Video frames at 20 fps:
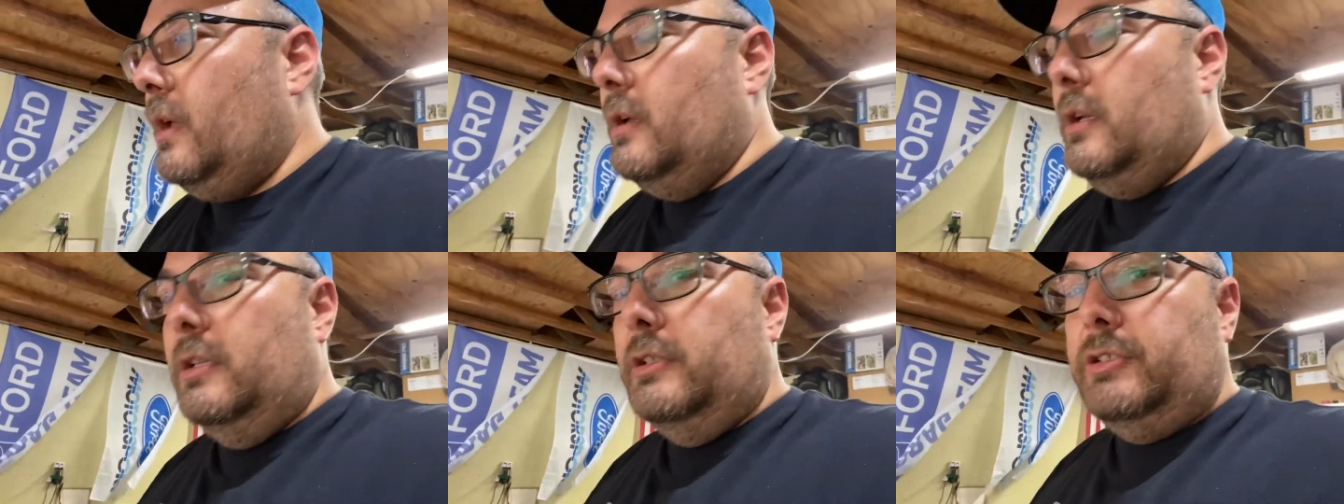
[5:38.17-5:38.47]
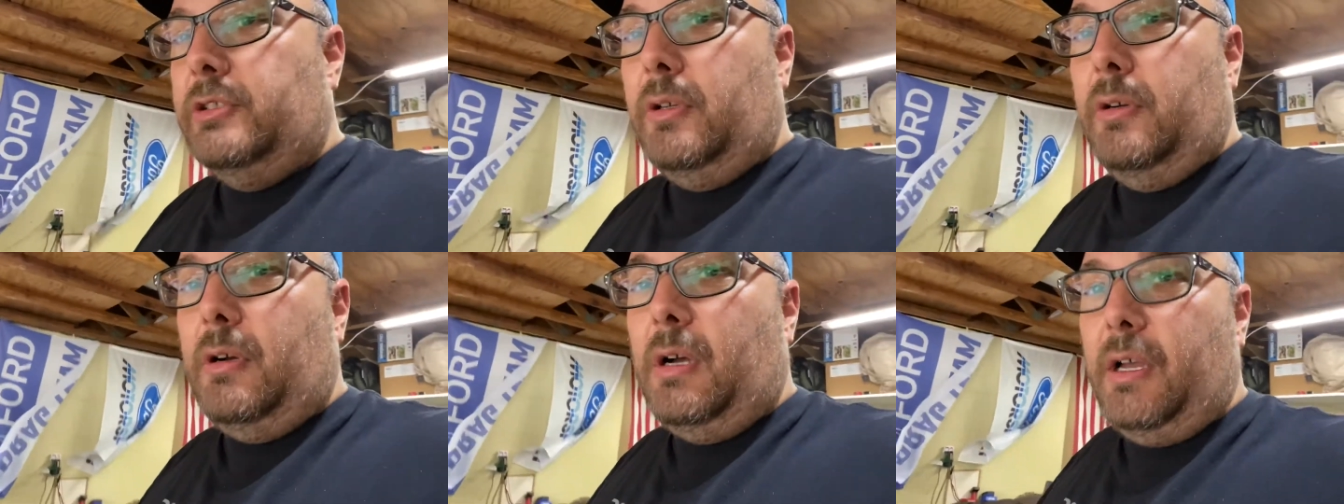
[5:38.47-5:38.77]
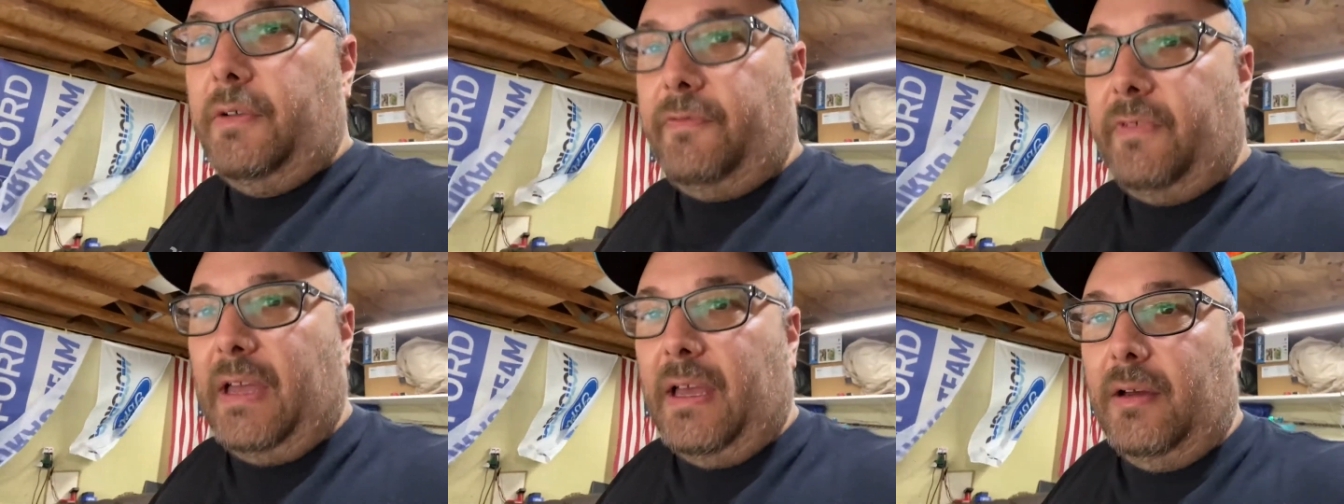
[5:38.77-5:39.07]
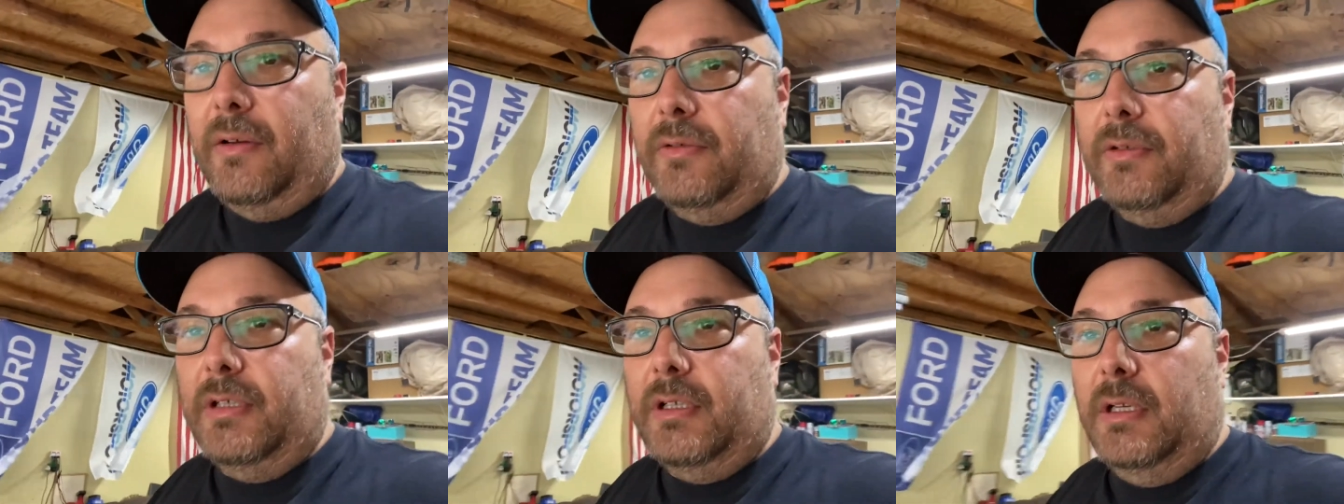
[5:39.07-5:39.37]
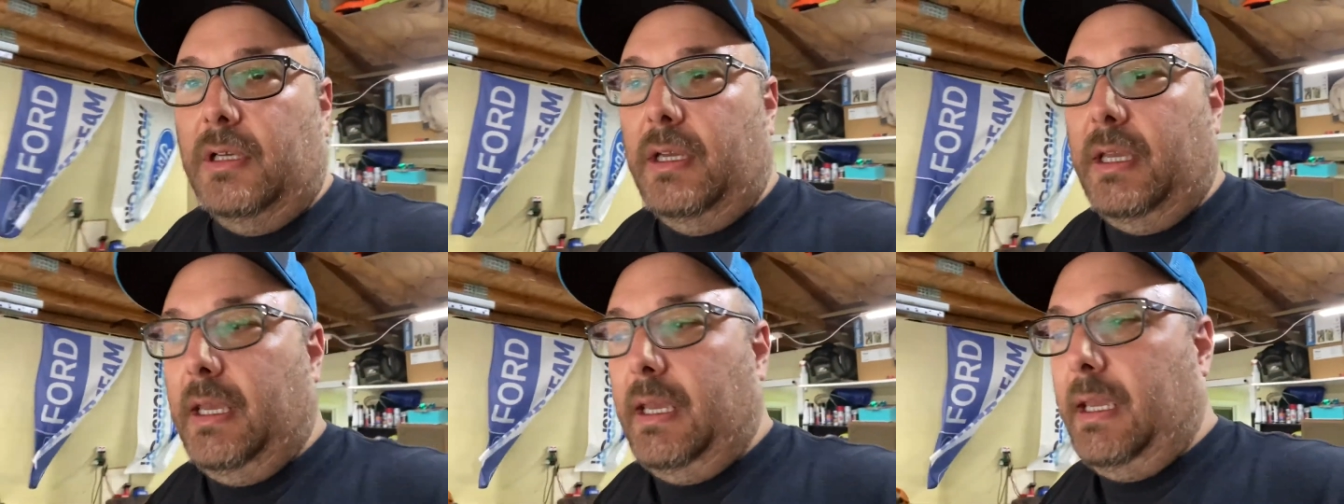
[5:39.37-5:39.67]
So I found
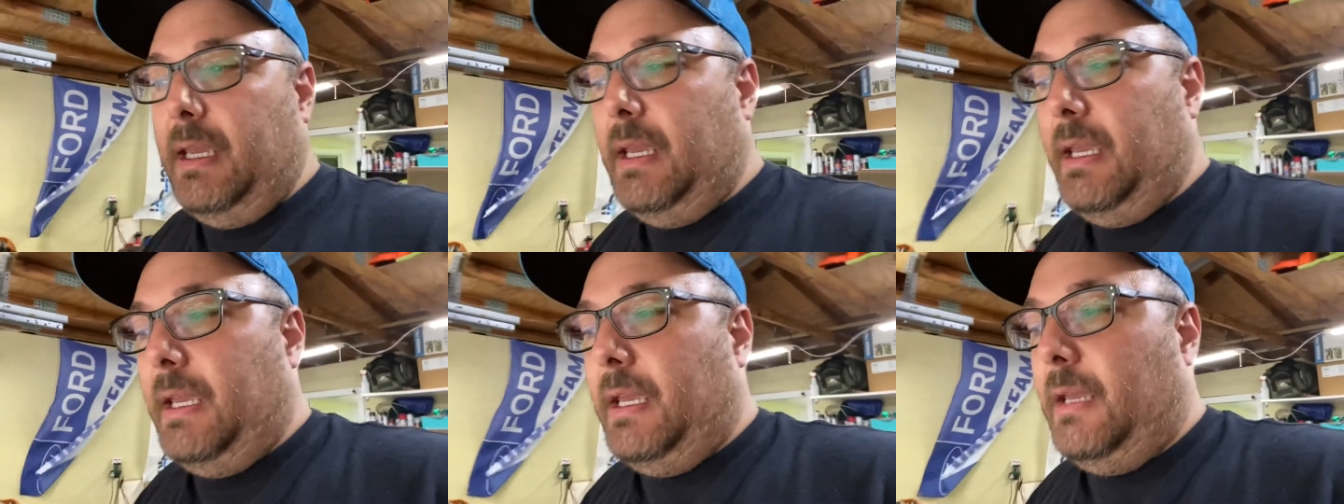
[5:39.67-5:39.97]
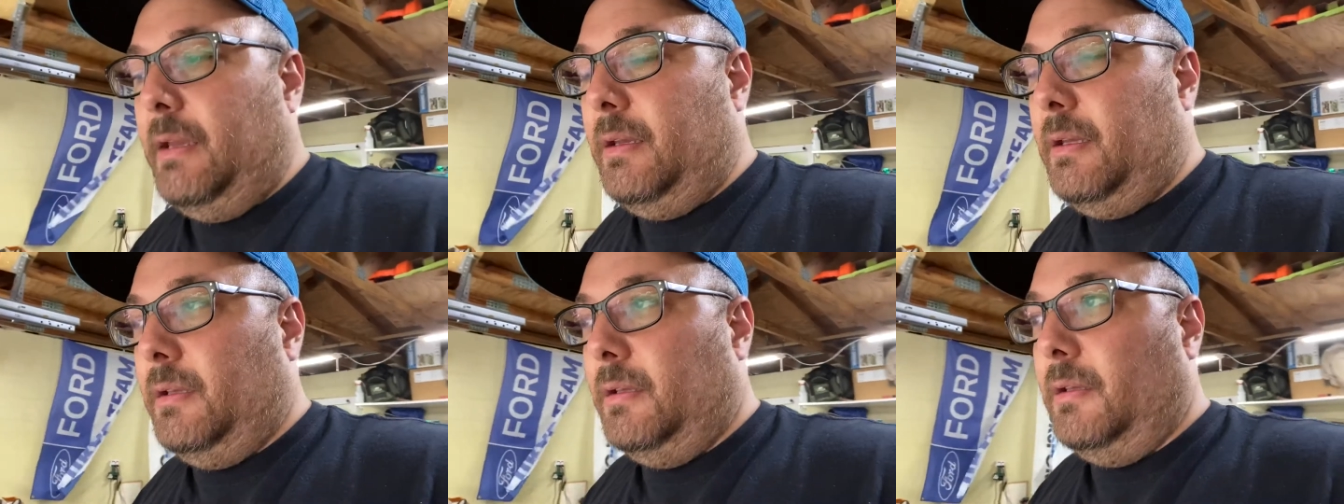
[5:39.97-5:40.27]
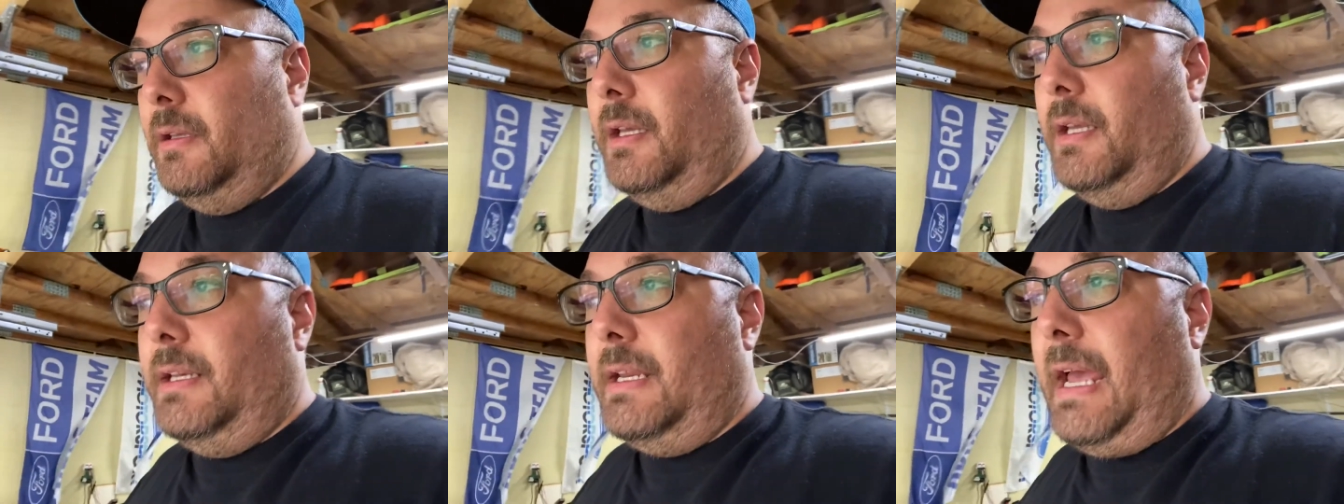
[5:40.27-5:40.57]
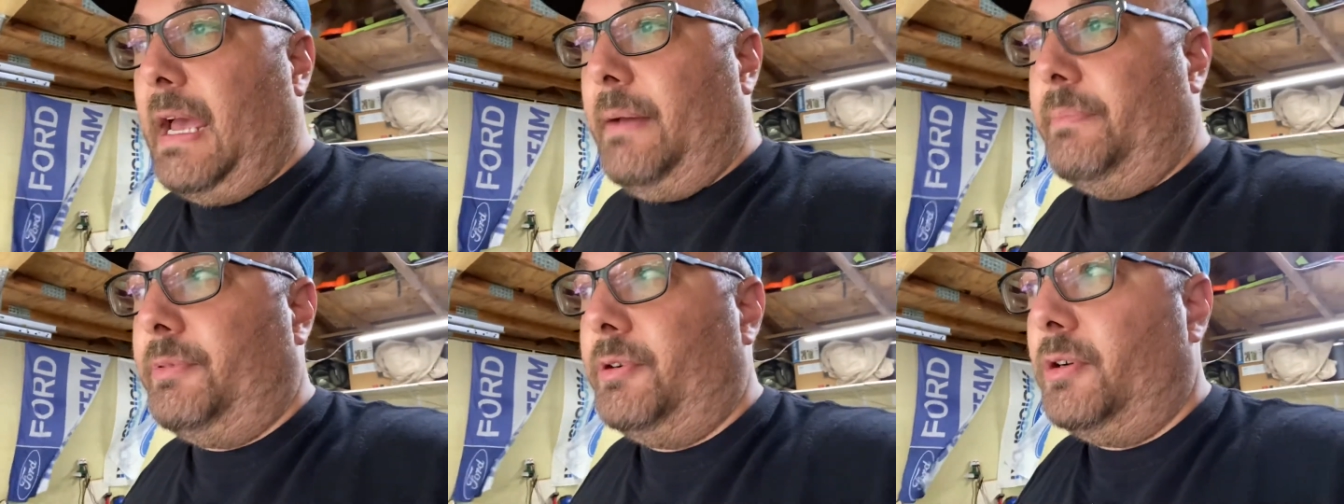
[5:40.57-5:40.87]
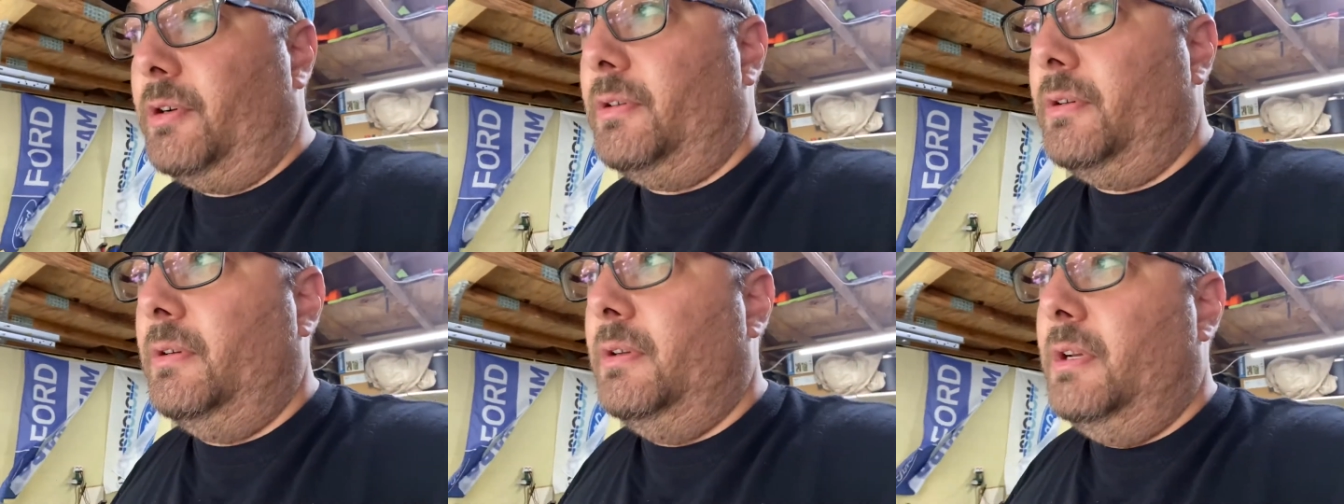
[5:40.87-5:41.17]
a
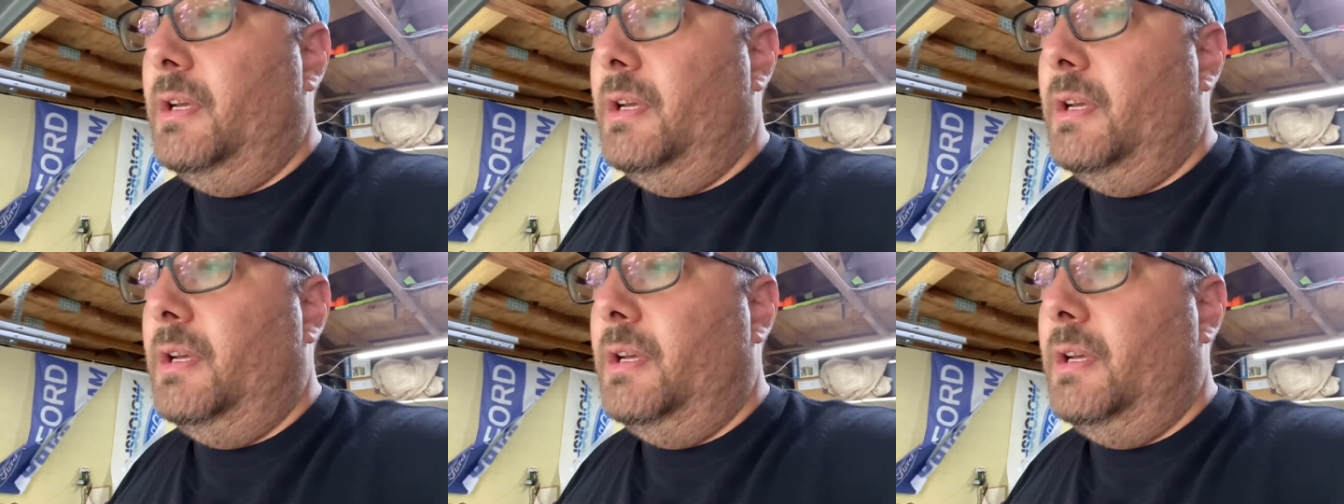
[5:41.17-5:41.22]
adapter,